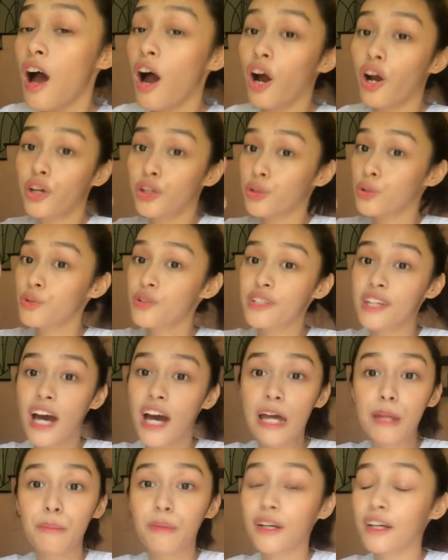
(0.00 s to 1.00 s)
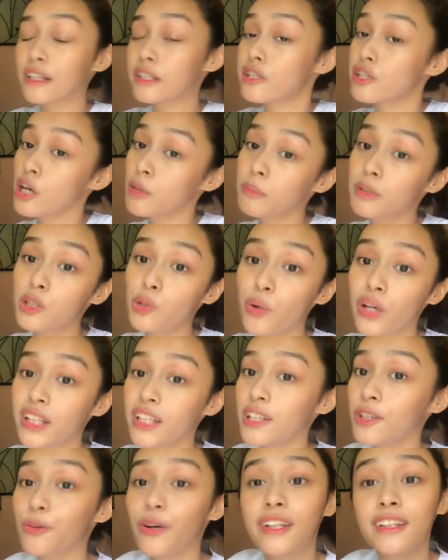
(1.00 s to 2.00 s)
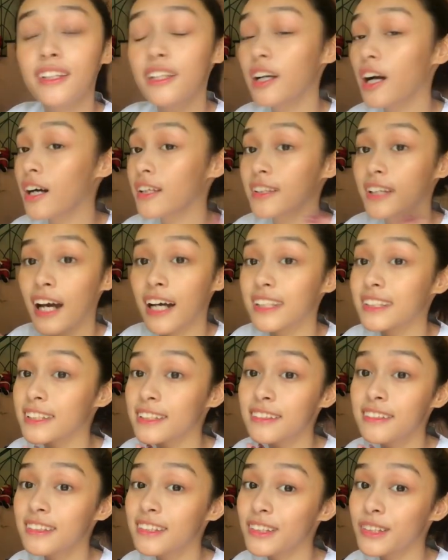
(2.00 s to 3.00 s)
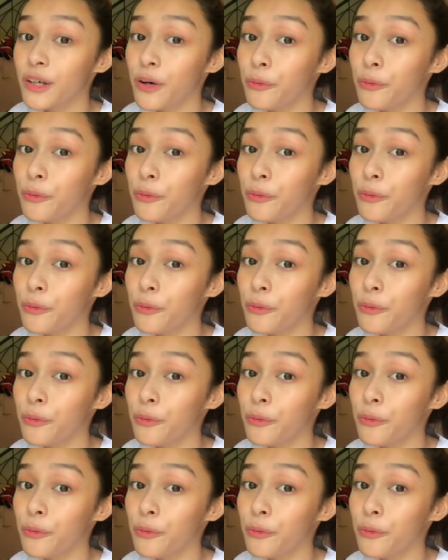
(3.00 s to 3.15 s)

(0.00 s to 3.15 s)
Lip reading: Are you sad because summer 2020 got canceled?